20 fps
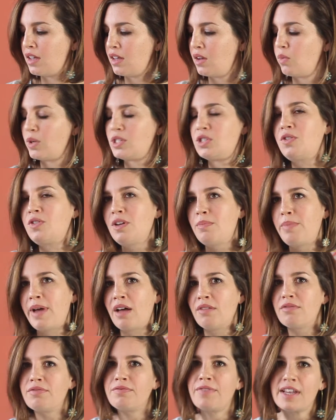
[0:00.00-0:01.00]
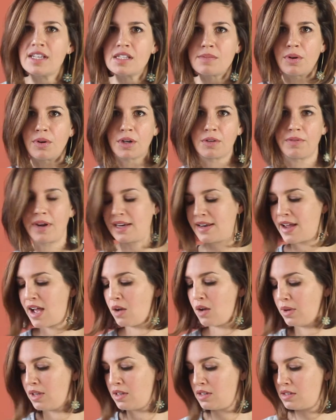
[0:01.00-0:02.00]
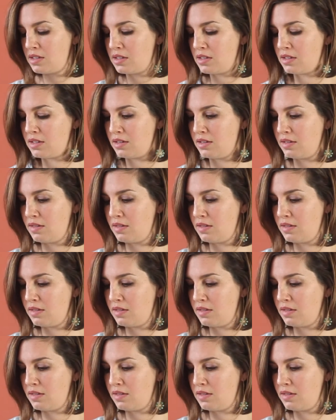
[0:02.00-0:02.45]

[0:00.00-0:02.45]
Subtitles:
what's good about Facebook right now is